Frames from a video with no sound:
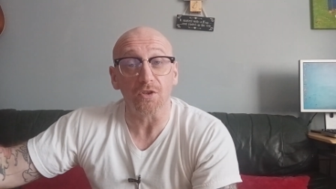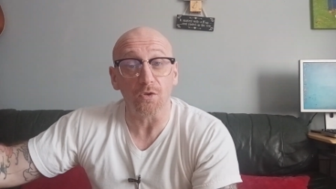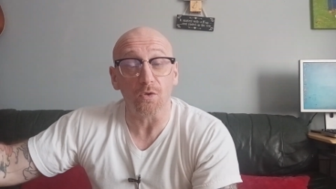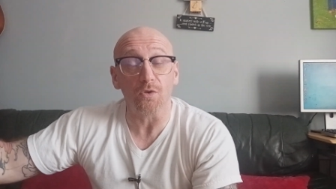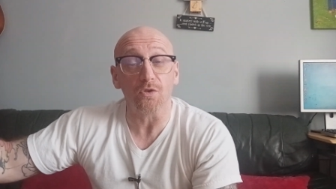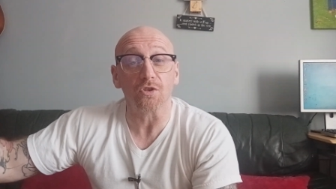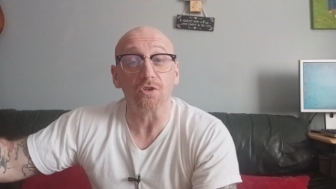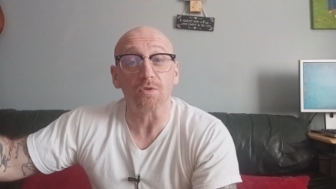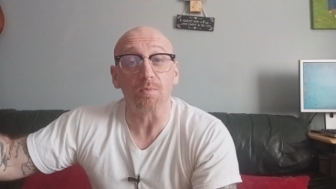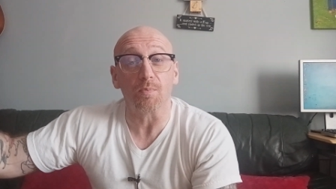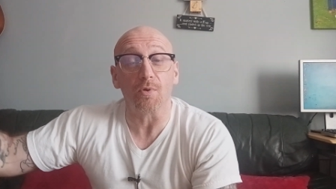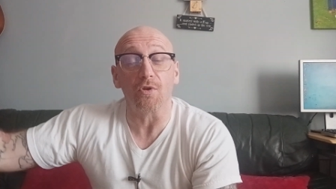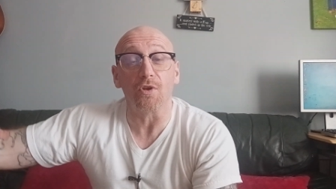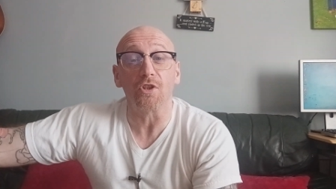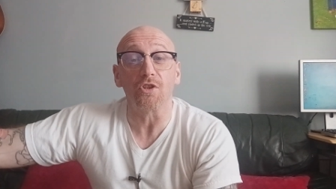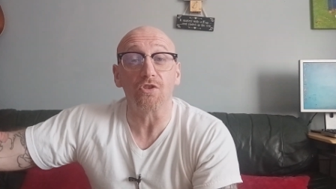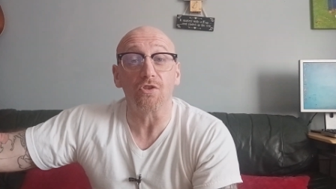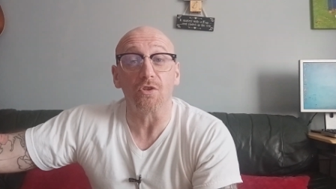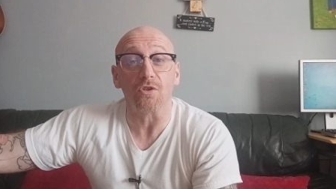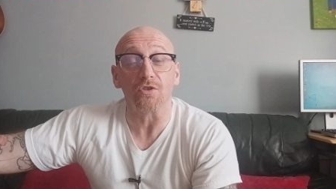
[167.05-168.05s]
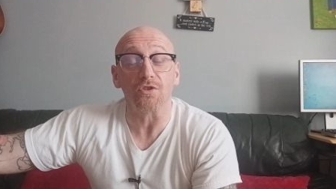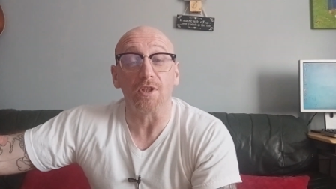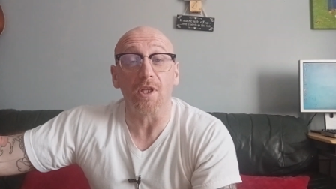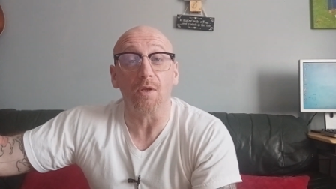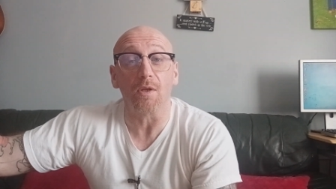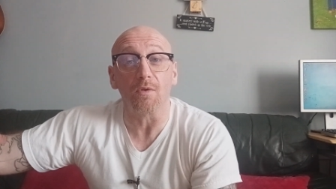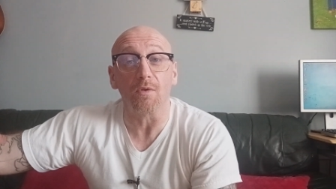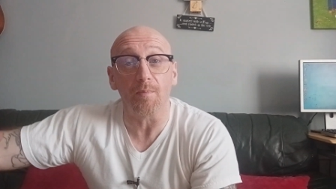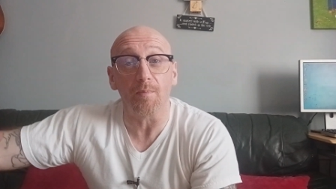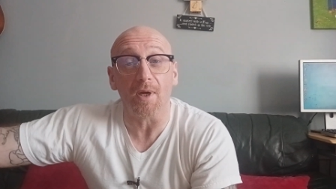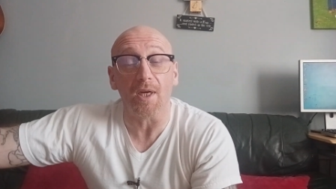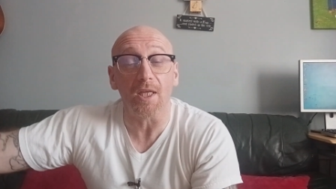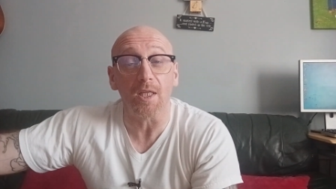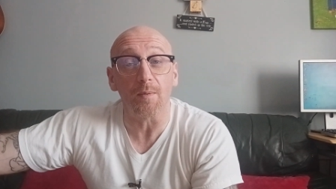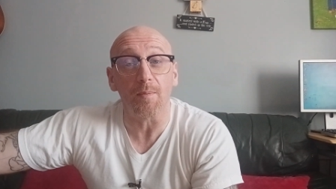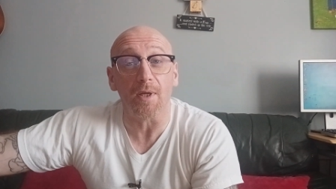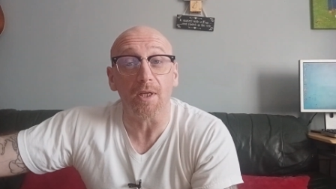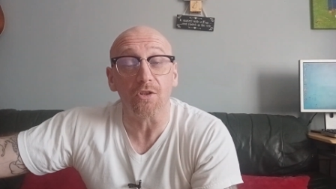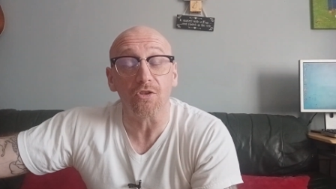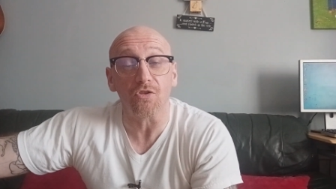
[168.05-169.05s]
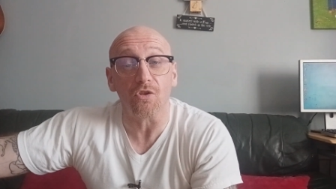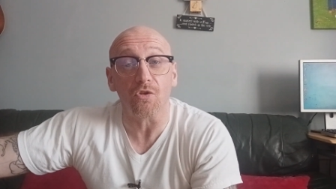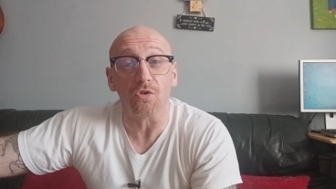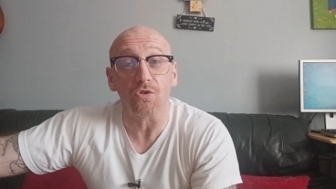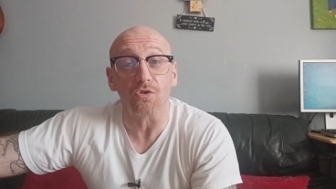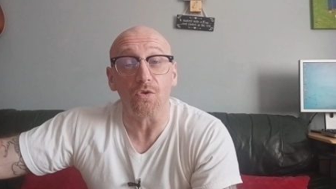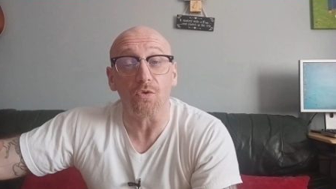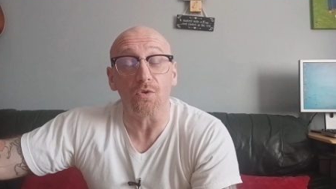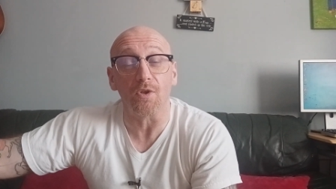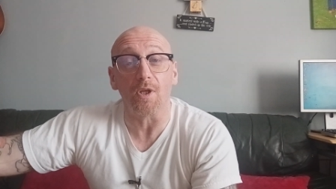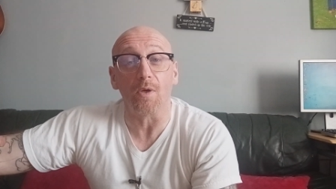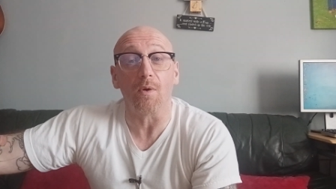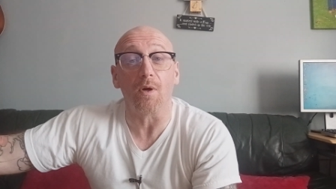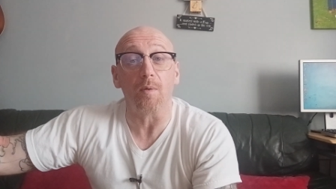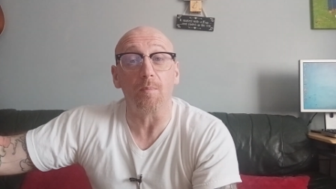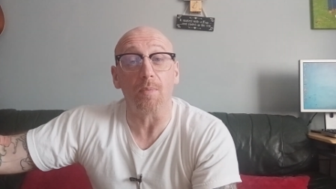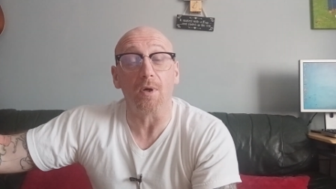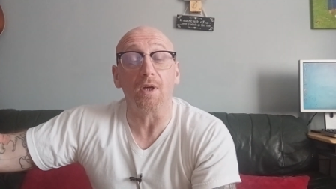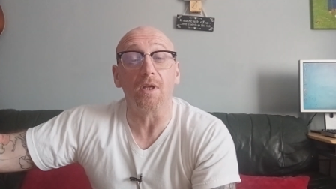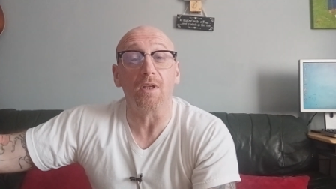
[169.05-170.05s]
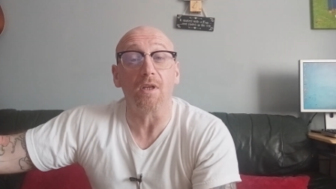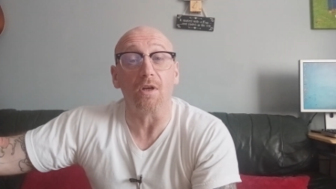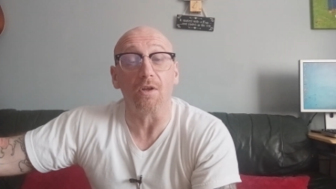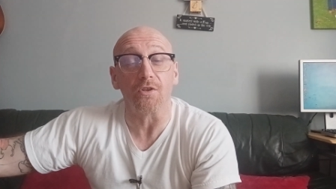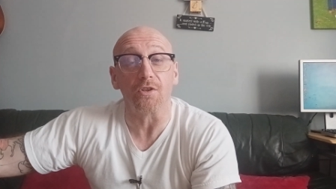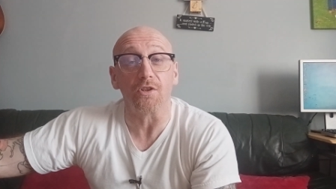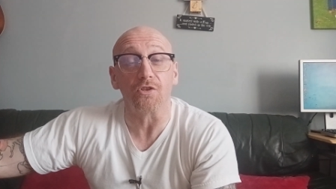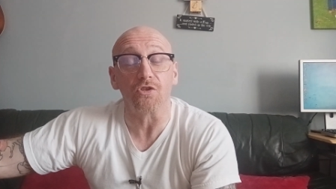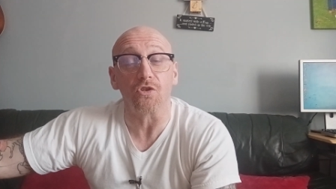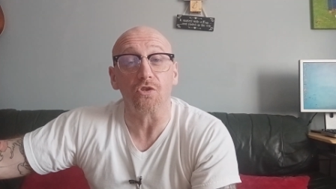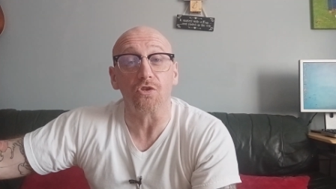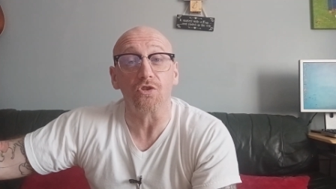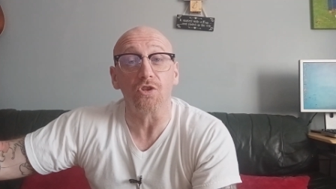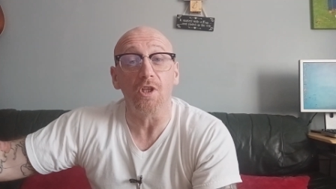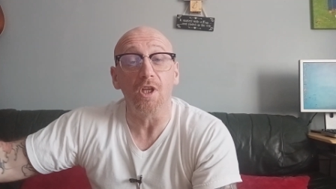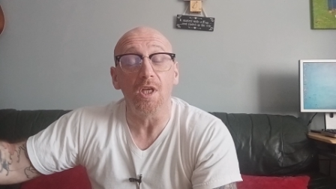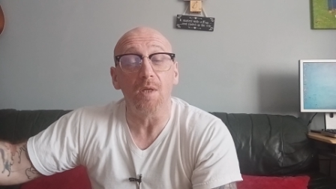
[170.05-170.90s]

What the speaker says: I know there's parishioners out in Ballybeg Church who now are boycotting the church,